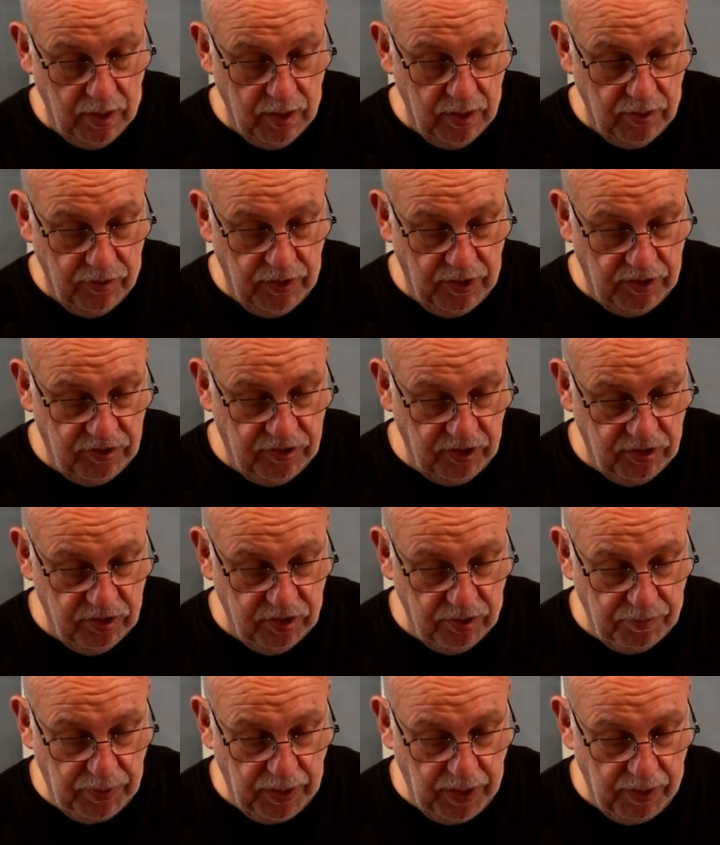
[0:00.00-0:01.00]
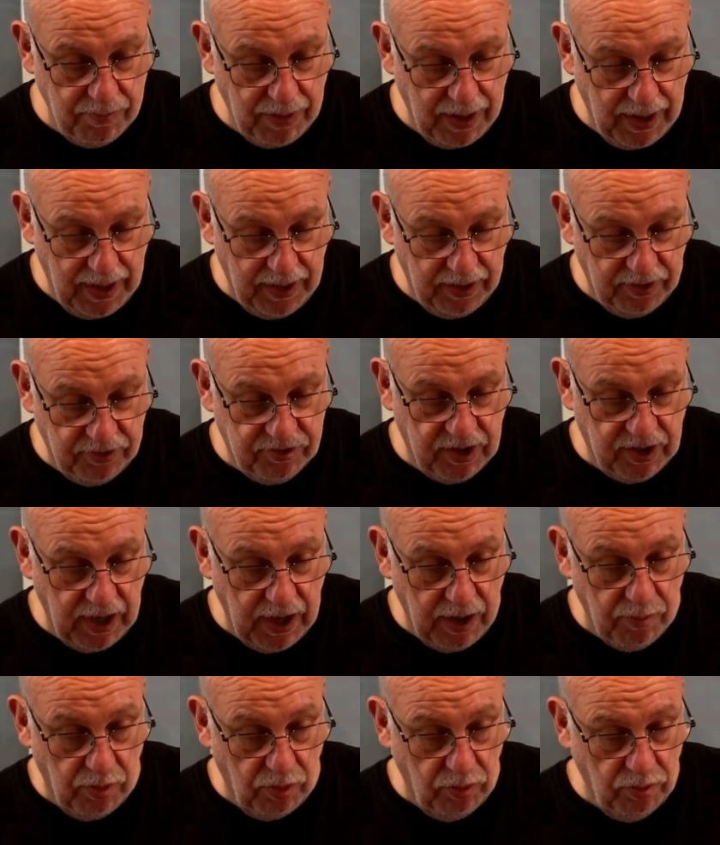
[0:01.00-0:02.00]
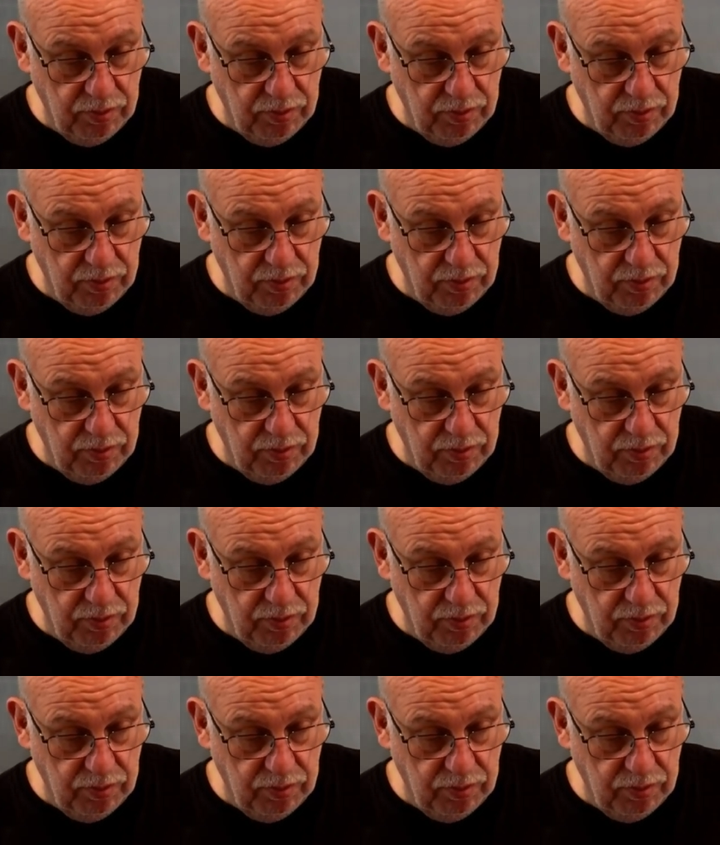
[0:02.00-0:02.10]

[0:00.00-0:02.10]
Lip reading: This is the B- cable.